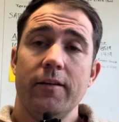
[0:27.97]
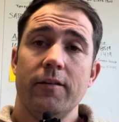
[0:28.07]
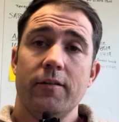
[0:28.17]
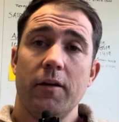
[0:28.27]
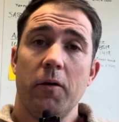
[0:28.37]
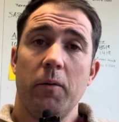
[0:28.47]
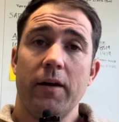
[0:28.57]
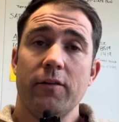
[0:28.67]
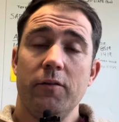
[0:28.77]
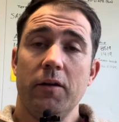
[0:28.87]
So
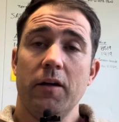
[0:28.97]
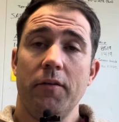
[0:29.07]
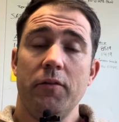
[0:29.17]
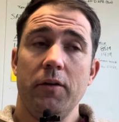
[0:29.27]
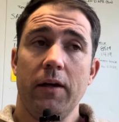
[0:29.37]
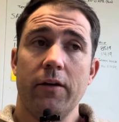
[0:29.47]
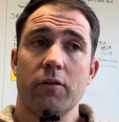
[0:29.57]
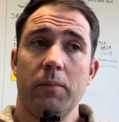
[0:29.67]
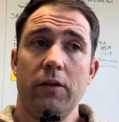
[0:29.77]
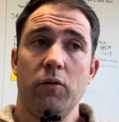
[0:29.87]
uh, soon enough, you
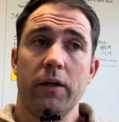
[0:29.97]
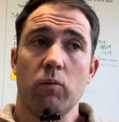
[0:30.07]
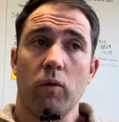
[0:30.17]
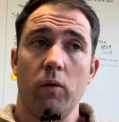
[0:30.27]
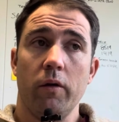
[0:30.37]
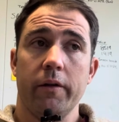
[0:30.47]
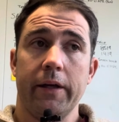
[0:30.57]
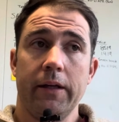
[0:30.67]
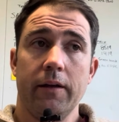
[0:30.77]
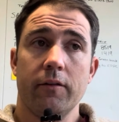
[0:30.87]
guys will be doing roll-on
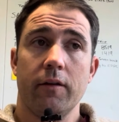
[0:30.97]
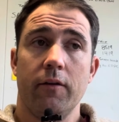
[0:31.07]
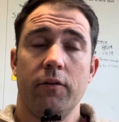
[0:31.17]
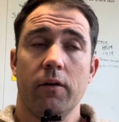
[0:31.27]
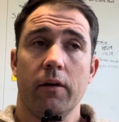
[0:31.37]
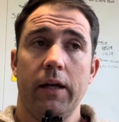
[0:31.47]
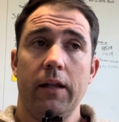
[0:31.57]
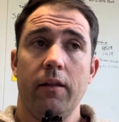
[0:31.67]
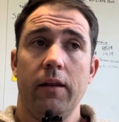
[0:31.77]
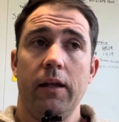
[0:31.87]
landings, and if you're
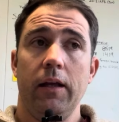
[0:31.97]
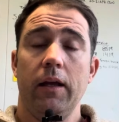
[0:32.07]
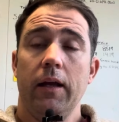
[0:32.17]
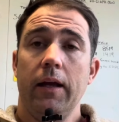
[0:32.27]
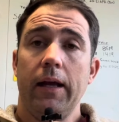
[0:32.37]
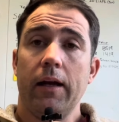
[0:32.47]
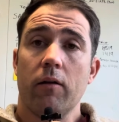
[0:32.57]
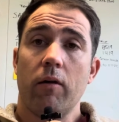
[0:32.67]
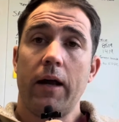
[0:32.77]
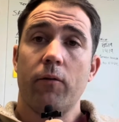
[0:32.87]
in the
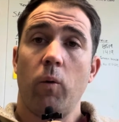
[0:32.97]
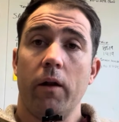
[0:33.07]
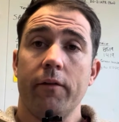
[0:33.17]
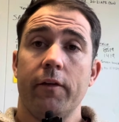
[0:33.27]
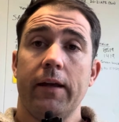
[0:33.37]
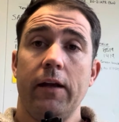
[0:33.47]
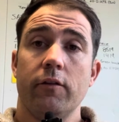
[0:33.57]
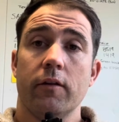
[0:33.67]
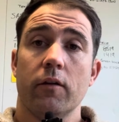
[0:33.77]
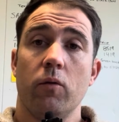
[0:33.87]
aircraft
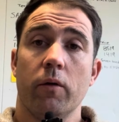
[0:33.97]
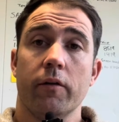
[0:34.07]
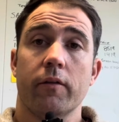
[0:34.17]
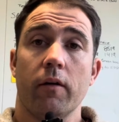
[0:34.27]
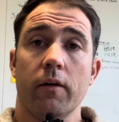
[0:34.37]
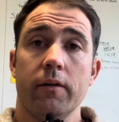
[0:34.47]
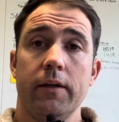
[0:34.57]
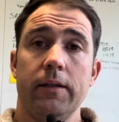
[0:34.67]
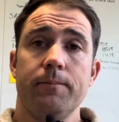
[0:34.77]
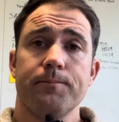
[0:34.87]
qualification course
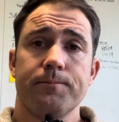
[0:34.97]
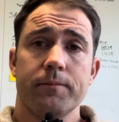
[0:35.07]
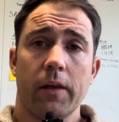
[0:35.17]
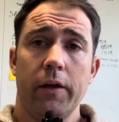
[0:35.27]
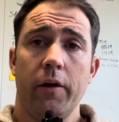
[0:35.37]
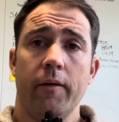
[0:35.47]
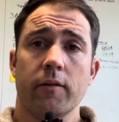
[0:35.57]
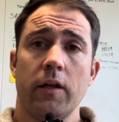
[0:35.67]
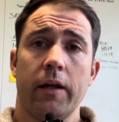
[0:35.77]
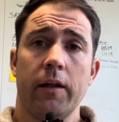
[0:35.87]
currently, you know
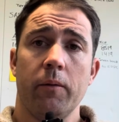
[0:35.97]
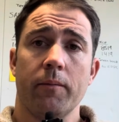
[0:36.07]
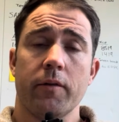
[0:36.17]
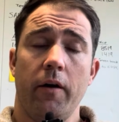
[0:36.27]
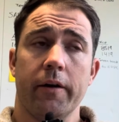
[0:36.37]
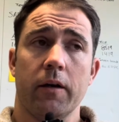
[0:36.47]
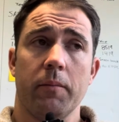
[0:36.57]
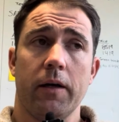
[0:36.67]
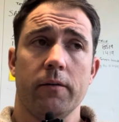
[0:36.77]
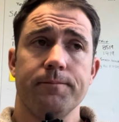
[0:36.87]
exactly what I'm talking
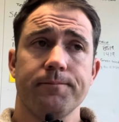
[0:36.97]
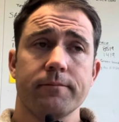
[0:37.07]
about.